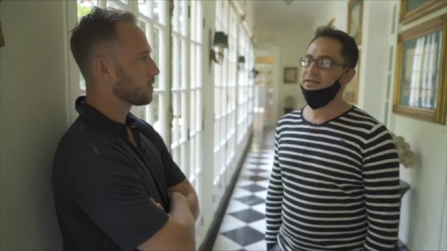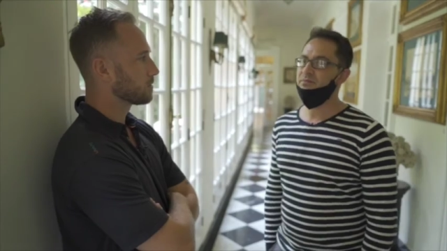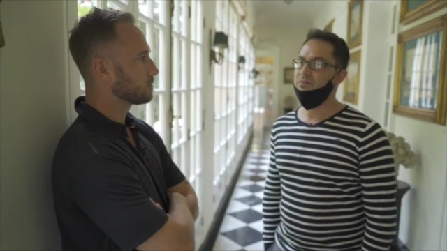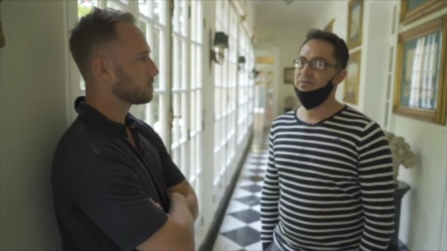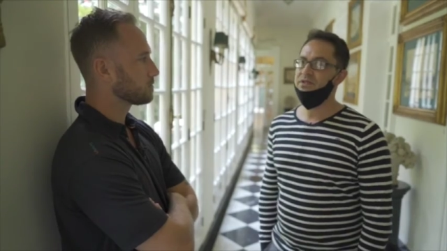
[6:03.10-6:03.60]

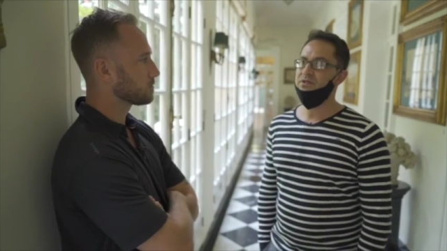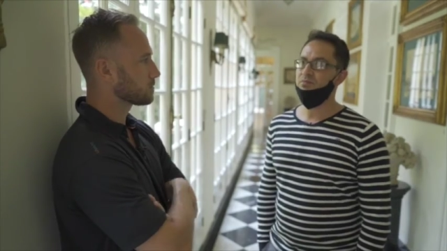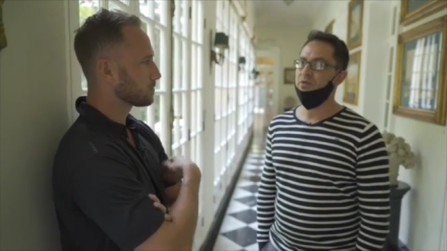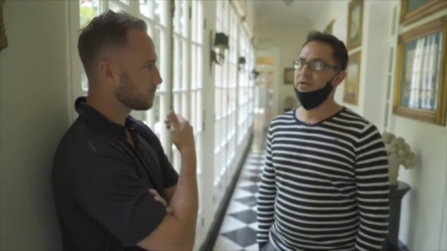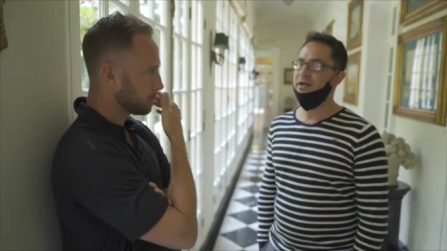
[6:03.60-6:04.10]
Speaker 1: think this is
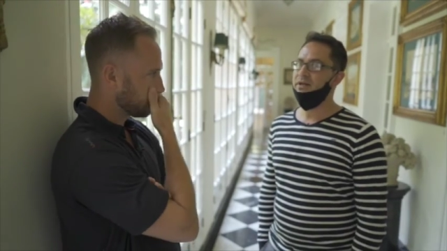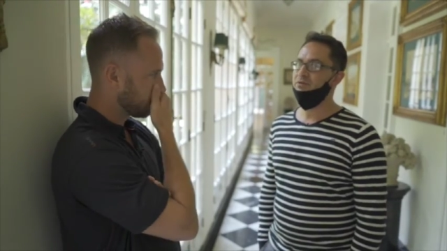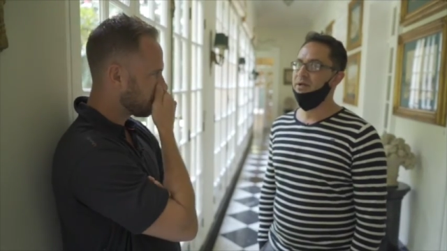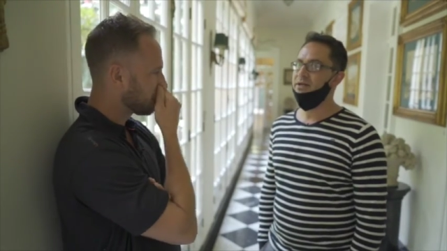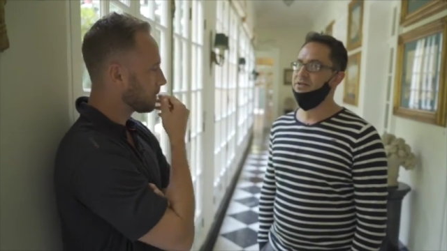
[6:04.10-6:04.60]
more kind
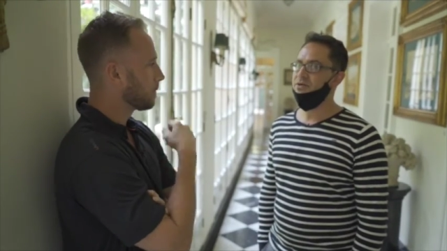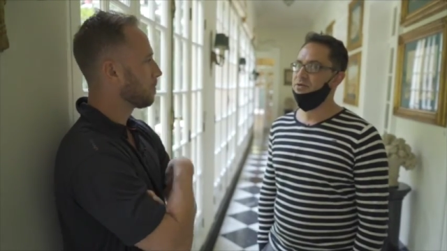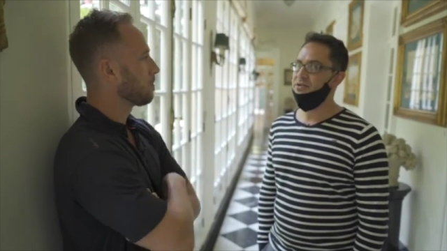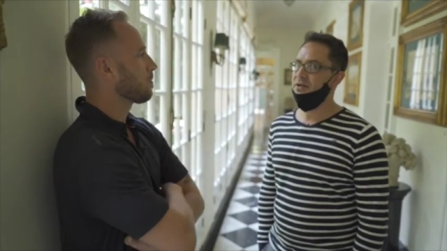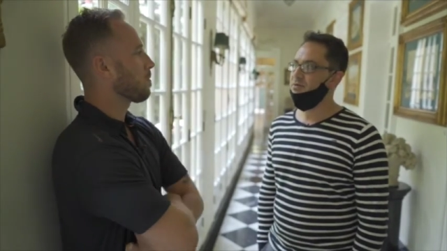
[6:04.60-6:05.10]
of what I
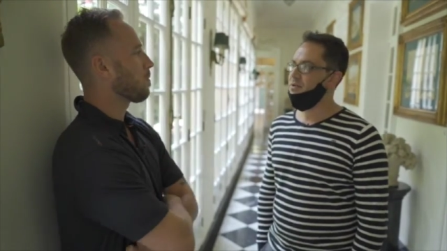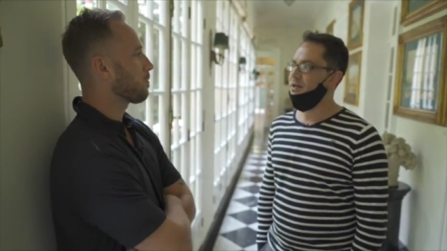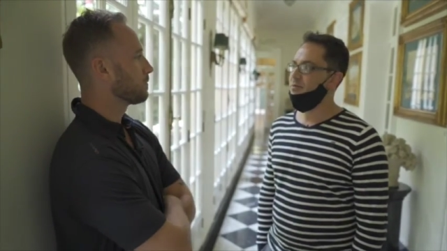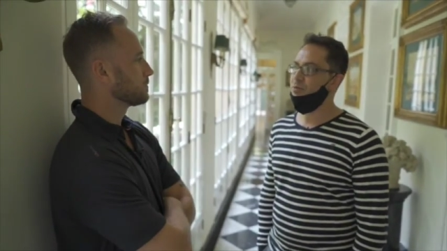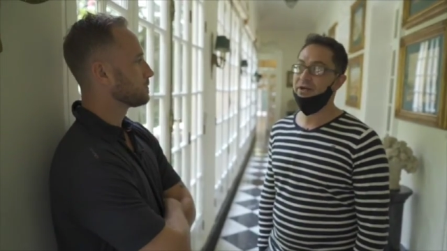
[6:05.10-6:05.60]
associate with
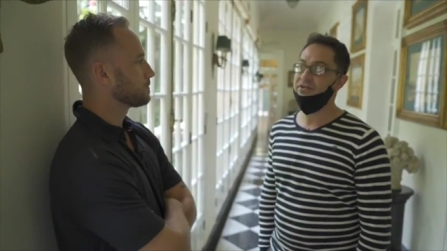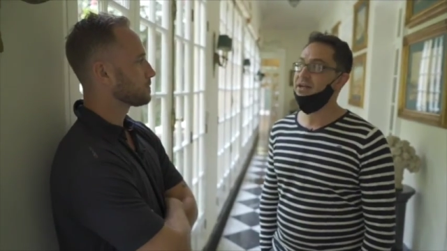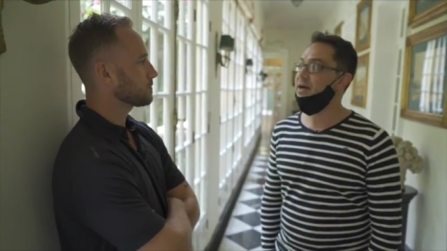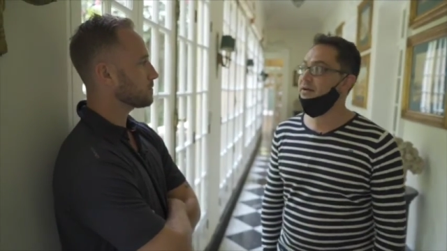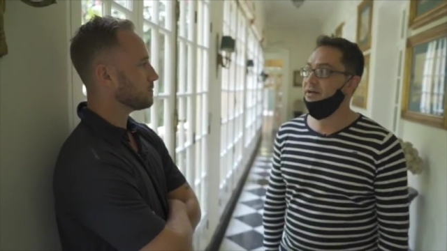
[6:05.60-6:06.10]
Buenos
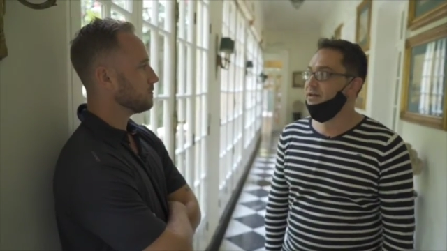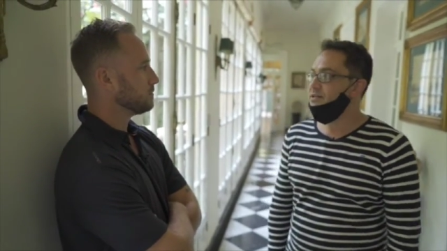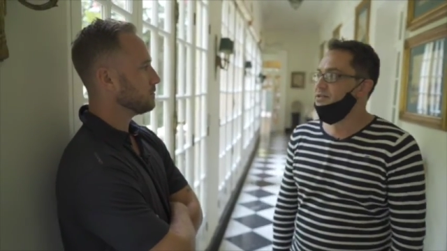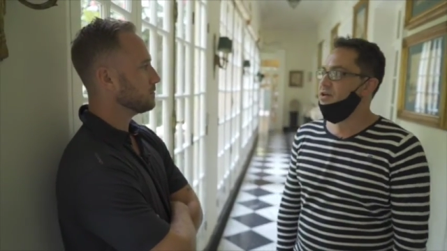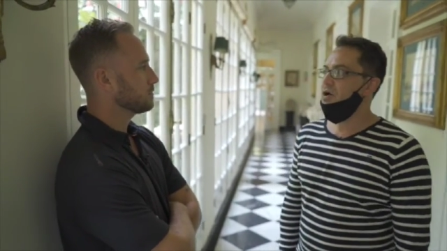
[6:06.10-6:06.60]

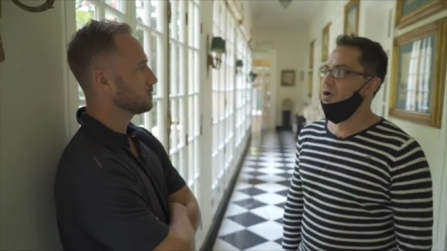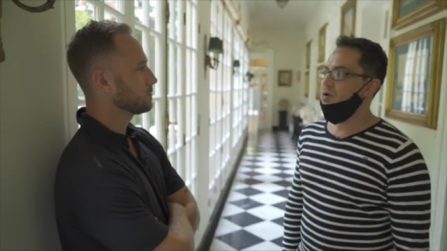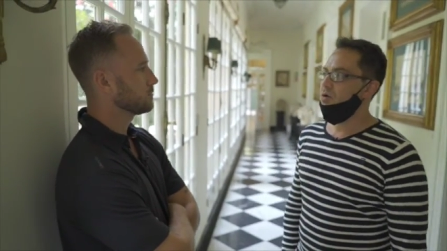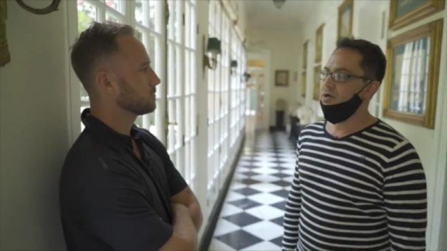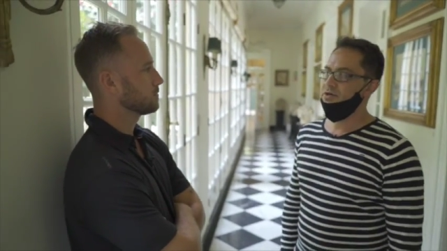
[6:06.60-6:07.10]
Aires
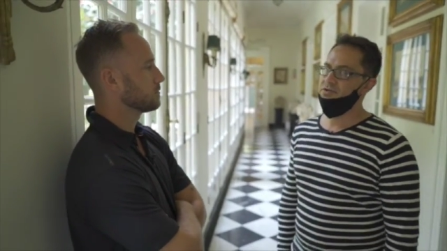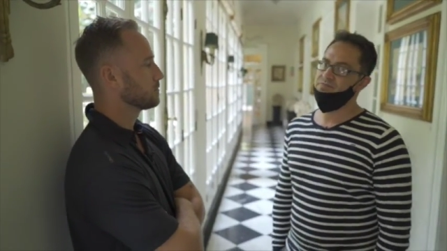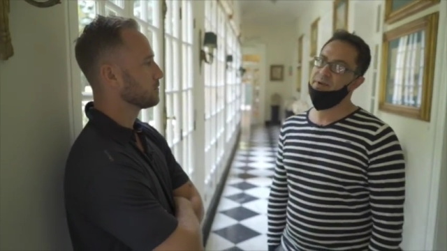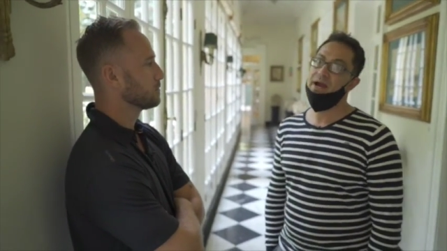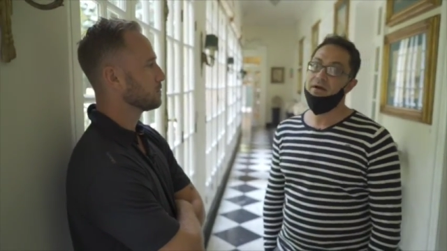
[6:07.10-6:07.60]
or, you
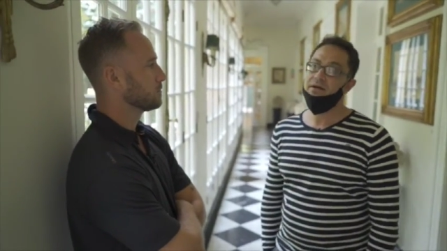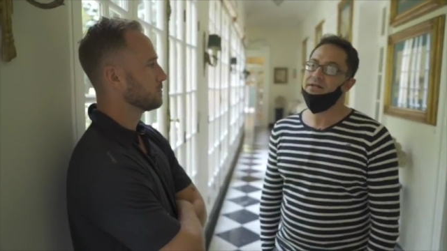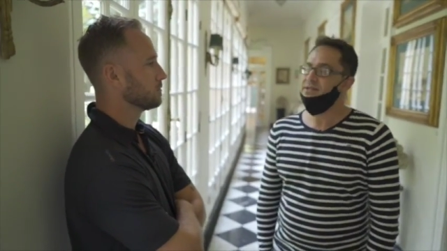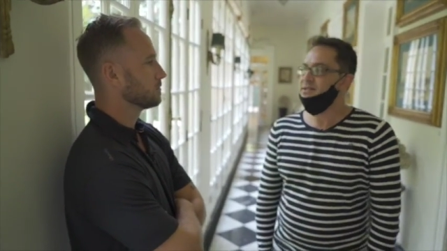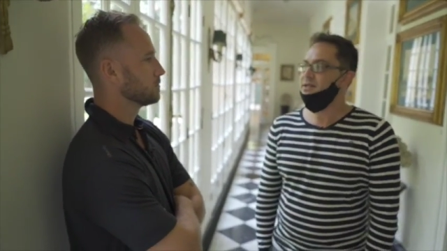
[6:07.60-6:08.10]
know,
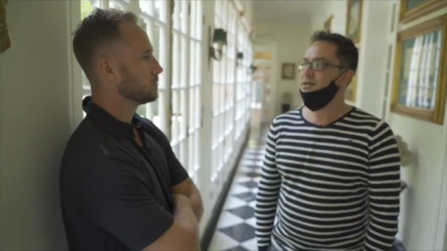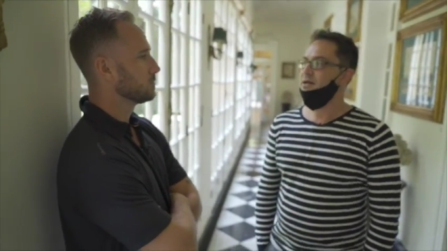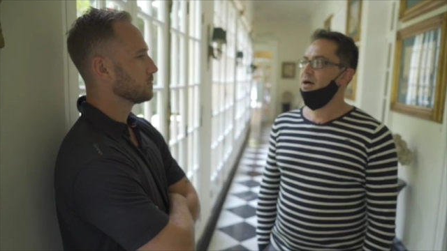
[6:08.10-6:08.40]
Paris.